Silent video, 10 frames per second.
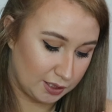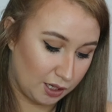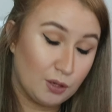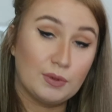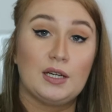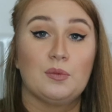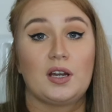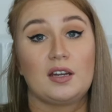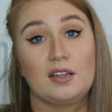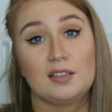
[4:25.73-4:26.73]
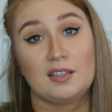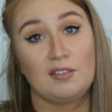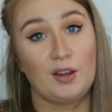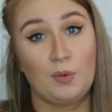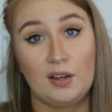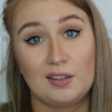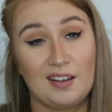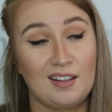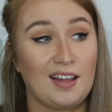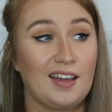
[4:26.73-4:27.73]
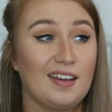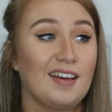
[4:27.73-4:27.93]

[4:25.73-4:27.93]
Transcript: I really wanted it. If I want it, I'll get